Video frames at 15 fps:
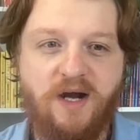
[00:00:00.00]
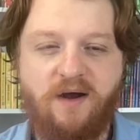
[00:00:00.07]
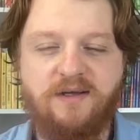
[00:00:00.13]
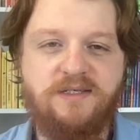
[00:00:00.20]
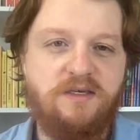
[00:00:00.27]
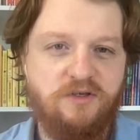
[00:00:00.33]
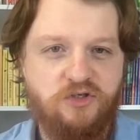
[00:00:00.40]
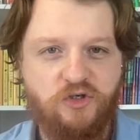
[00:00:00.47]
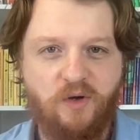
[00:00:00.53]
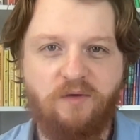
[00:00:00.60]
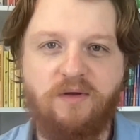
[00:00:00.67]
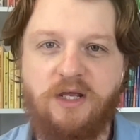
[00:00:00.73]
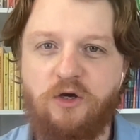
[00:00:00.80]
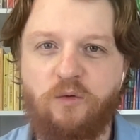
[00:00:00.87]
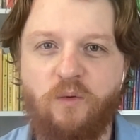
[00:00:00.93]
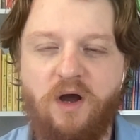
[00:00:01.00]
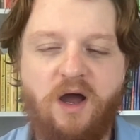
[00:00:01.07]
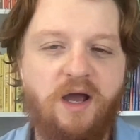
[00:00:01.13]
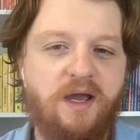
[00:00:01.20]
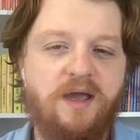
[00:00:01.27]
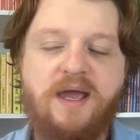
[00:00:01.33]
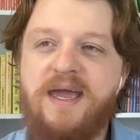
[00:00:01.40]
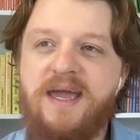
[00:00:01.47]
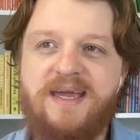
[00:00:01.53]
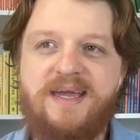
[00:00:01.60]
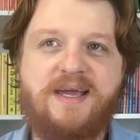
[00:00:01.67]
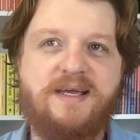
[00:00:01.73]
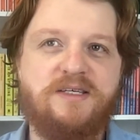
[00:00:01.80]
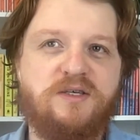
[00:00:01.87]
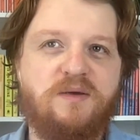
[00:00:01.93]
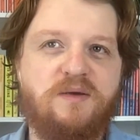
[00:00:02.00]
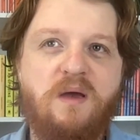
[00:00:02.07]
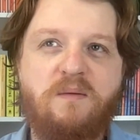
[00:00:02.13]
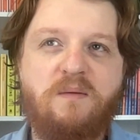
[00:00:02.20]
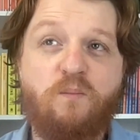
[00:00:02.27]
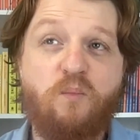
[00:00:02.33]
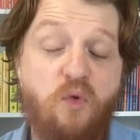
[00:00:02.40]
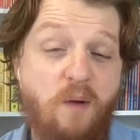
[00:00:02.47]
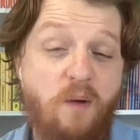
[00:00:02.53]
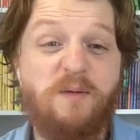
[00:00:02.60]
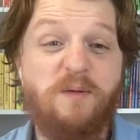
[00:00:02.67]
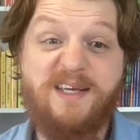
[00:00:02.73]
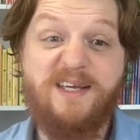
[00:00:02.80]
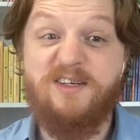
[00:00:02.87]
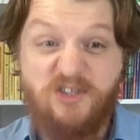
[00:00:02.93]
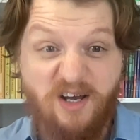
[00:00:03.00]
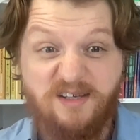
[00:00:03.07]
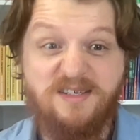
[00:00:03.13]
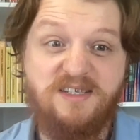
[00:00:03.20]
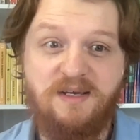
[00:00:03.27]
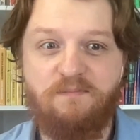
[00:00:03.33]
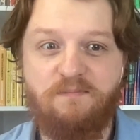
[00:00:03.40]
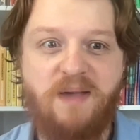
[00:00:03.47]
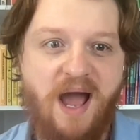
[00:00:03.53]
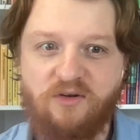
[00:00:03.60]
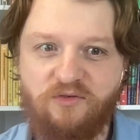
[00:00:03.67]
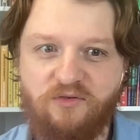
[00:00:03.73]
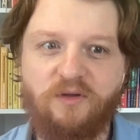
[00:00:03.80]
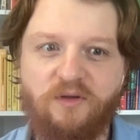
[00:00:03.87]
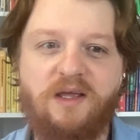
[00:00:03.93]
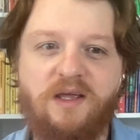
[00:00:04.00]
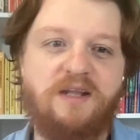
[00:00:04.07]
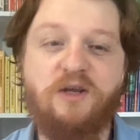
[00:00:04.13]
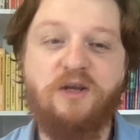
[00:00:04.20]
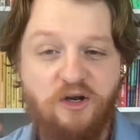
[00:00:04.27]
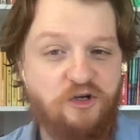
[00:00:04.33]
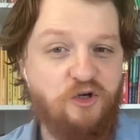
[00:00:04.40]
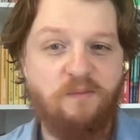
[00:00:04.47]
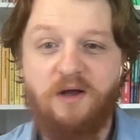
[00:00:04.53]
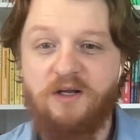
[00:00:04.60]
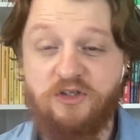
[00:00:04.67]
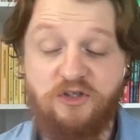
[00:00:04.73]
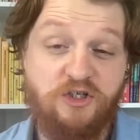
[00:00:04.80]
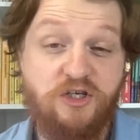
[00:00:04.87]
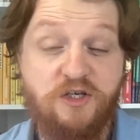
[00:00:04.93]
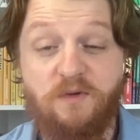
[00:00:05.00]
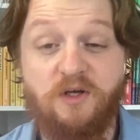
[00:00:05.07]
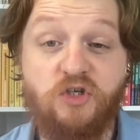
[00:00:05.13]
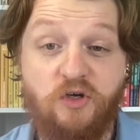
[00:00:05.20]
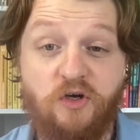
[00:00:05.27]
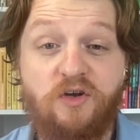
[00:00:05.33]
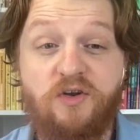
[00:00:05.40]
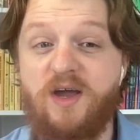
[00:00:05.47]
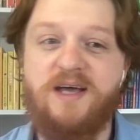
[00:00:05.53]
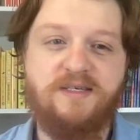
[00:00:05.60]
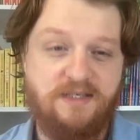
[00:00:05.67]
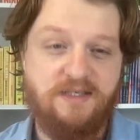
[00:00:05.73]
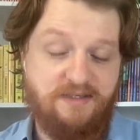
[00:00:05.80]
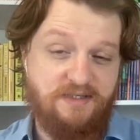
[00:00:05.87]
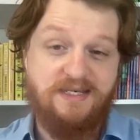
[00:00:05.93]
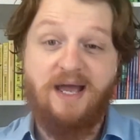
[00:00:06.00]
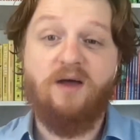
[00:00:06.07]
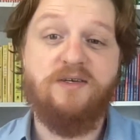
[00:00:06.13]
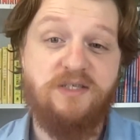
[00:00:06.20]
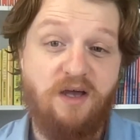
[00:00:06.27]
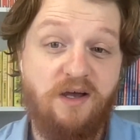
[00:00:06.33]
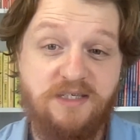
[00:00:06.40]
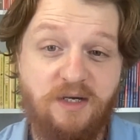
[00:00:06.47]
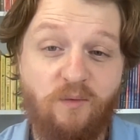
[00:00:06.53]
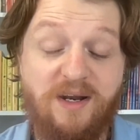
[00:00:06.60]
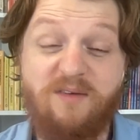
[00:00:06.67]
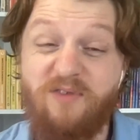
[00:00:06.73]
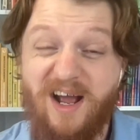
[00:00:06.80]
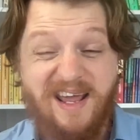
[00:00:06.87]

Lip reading: charity that's doing really good work is probably just as impactful and going to do just as much good as starting one. In